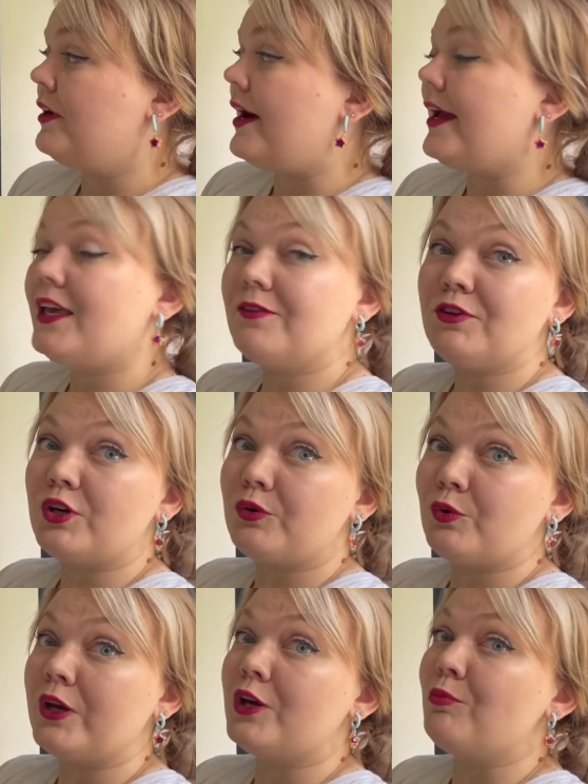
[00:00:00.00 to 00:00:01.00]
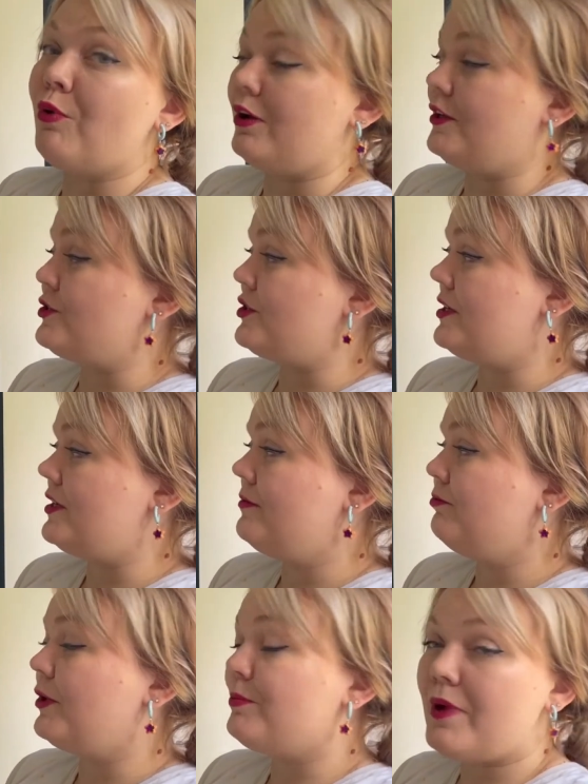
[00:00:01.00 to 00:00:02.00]
I give a quick apology,
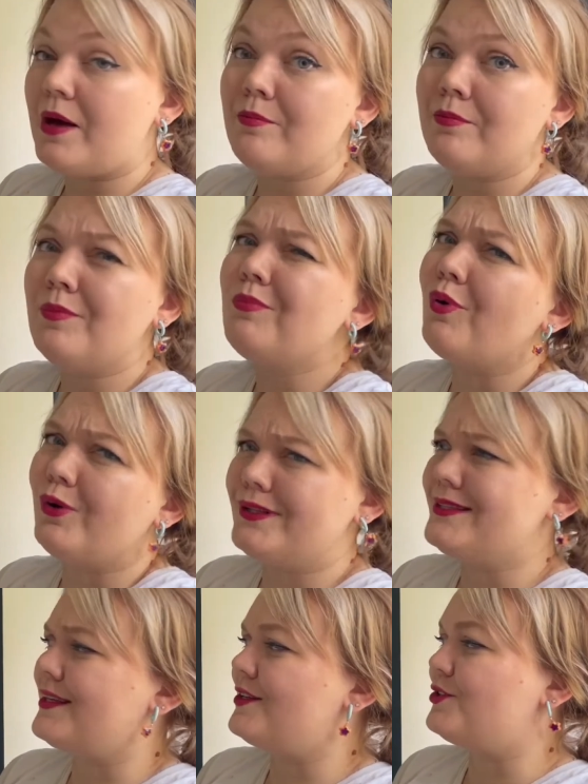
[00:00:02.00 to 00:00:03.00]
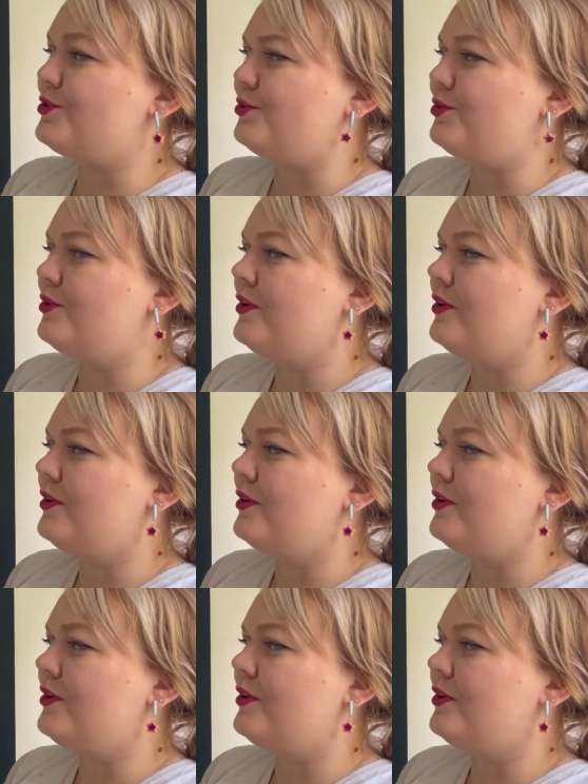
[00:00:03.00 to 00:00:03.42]
but Mum points at the door.